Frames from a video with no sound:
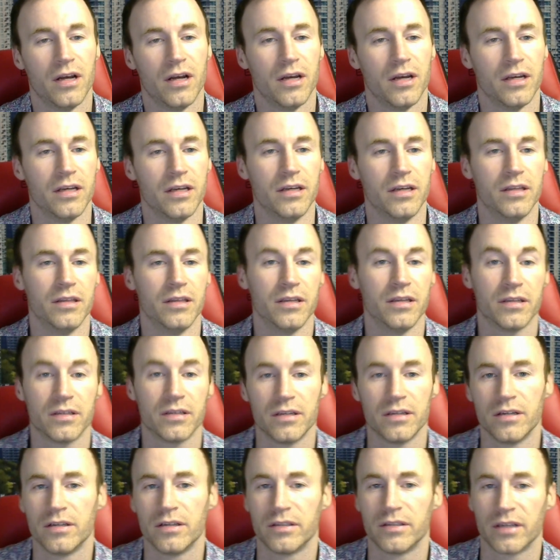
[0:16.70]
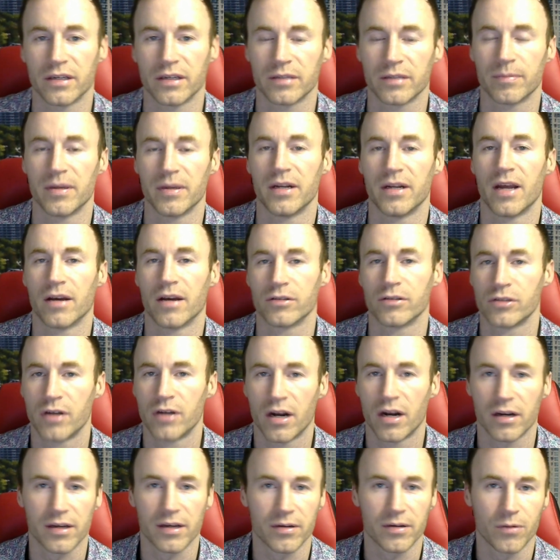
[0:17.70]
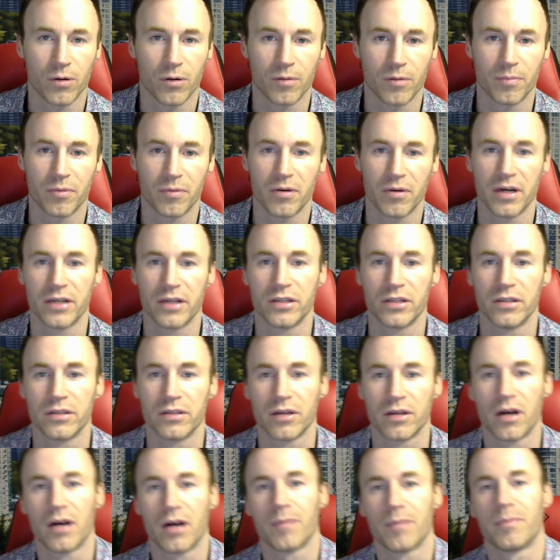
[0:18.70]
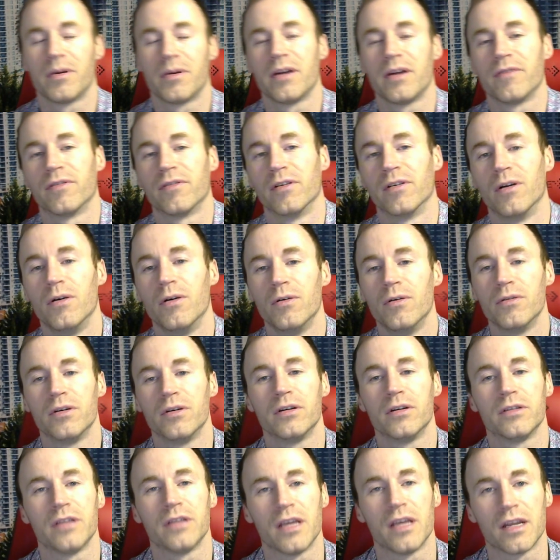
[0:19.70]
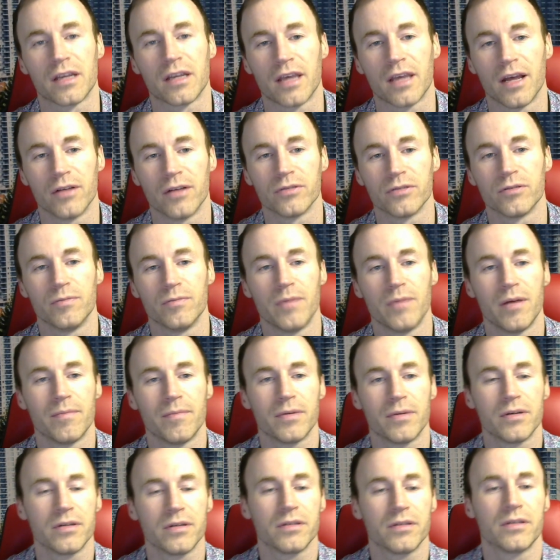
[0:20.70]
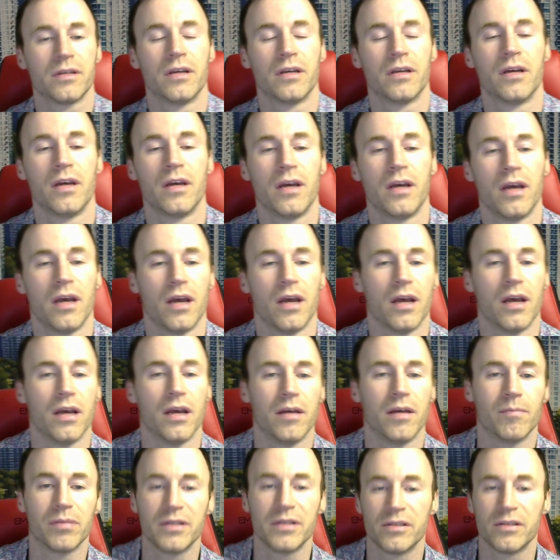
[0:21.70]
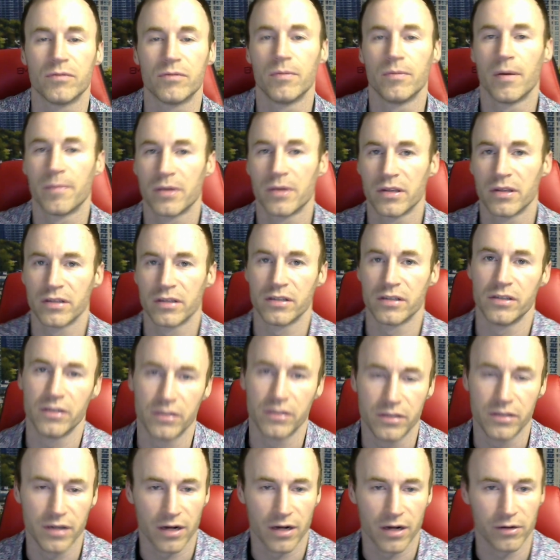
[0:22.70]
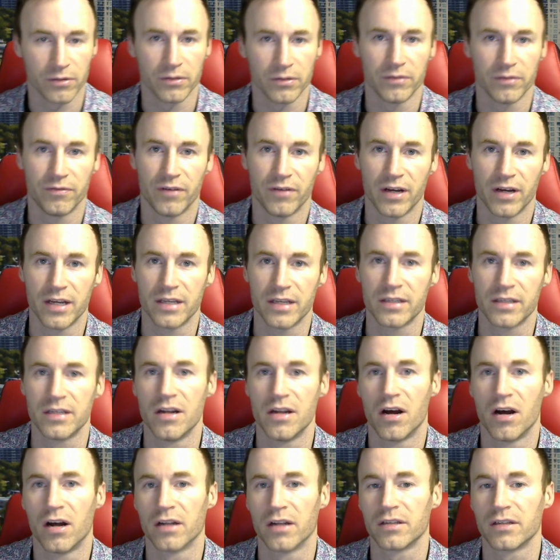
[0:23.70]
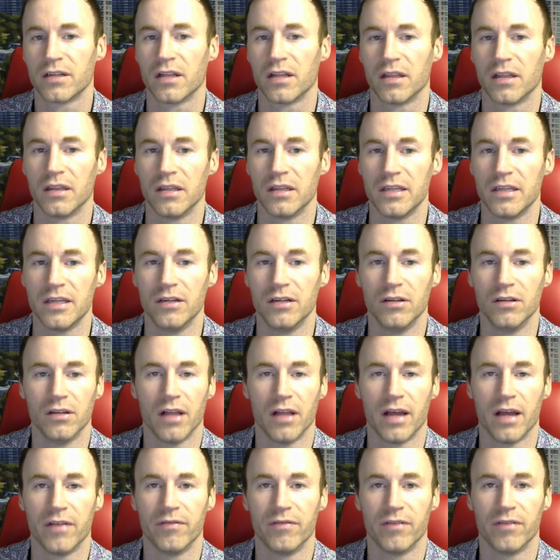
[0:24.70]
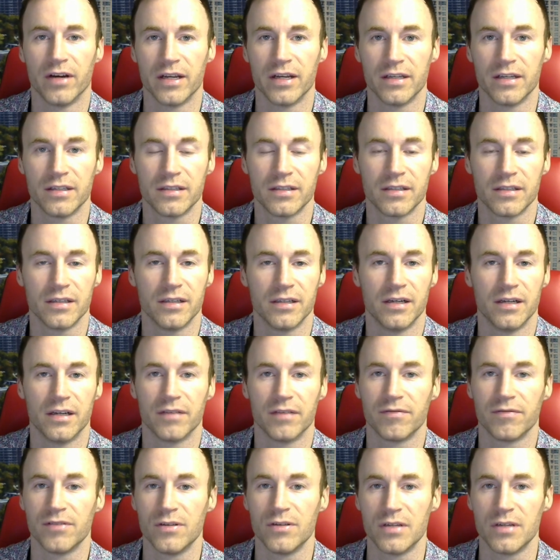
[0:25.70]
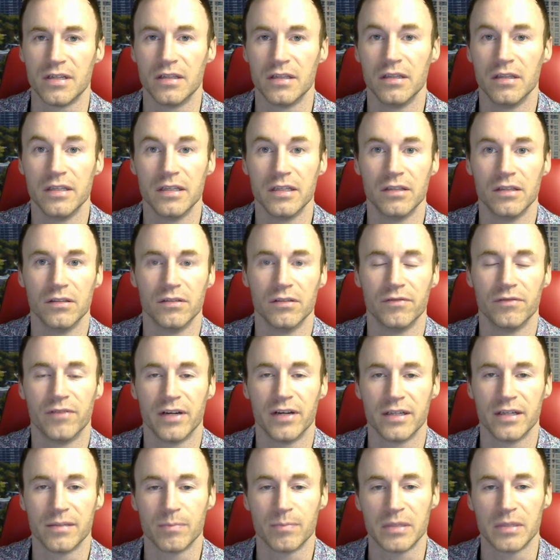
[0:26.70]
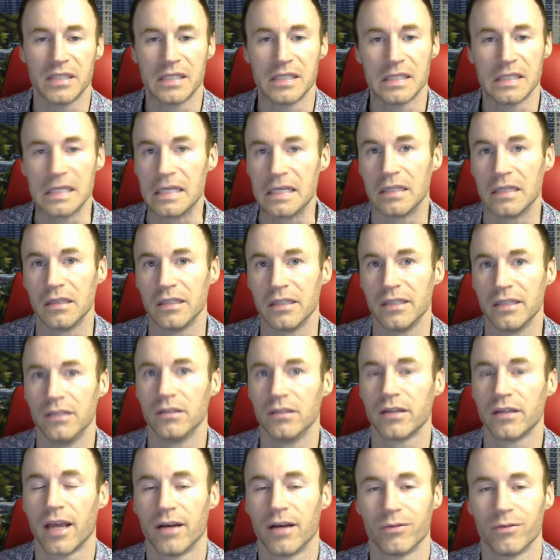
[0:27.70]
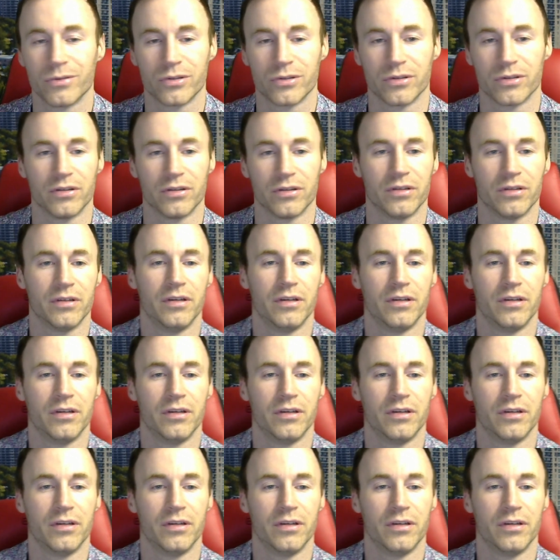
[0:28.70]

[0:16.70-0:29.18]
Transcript: In this series, I explain how strata corporations operate for owners and council members. And please remember, this is just general advice, not legal advice. If you need legal advice, please seek legal counsel.